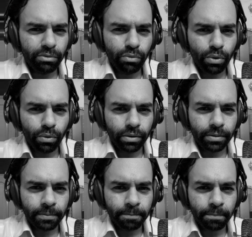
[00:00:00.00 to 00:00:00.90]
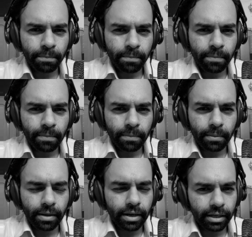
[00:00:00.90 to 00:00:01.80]
wrong.
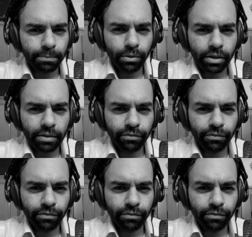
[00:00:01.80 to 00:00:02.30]
I can pull it up for